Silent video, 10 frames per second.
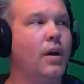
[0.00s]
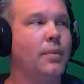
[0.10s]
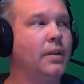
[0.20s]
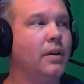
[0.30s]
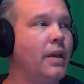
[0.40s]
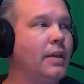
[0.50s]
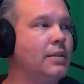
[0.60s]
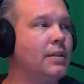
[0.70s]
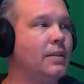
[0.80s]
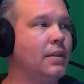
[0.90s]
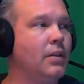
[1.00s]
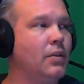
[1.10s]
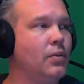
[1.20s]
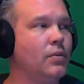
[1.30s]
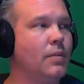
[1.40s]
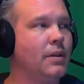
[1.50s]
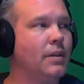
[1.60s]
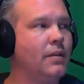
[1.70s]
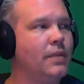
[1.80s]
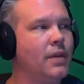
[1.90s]
I mean, no, that's huge. I mean,
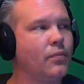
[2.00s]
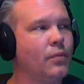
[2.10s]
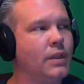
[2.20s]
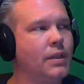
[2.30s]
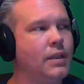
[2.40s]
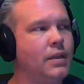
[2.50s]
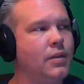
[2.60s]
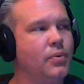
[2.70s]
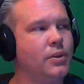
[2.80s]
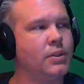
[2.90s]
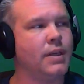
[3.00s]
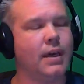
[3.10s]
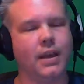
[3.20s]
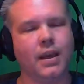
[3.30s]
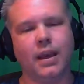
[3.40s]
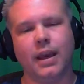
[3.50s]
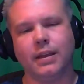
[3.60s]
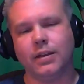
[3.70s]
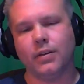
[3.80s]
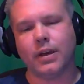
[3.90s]
they've really needed to push that.
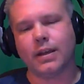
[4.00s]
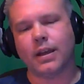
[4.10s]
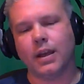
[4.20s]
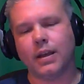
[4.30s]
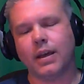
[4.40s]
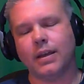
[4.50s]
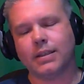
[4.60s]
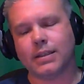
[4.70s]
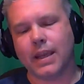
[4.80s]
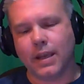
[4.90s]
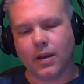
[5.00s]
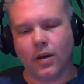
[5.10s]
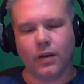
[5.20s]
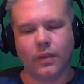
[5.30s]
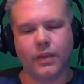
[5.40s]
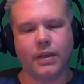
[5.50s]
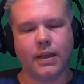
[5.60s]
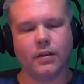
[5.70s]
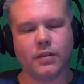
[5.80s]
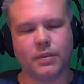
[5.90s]
And, you know, kind of staying on the
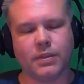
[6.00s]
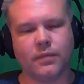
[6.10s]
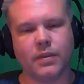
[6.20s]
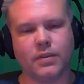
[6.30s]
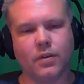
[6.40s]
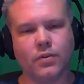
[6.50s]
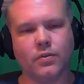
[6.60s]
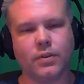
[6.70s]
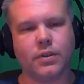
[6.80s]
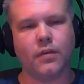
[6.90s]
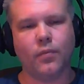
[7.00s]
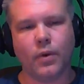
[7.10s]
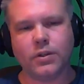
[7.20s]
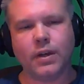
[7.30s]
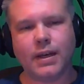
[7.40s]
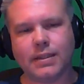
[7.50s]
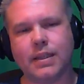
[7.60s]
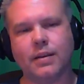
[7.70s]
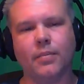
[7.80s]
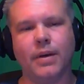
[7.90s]
announcements of the social stuff, what did you guys
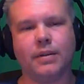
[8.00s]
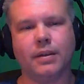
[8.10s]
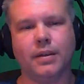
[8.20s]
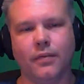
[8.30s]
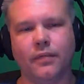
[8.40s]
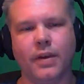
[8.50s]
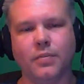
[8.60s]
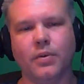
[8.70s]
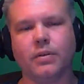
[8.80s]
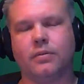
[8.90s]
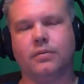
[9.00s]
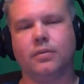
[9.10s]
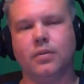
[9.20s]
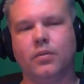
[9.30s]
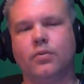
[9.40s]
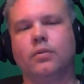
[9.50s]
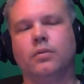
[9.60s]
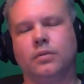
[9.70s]
think about the Facebook social?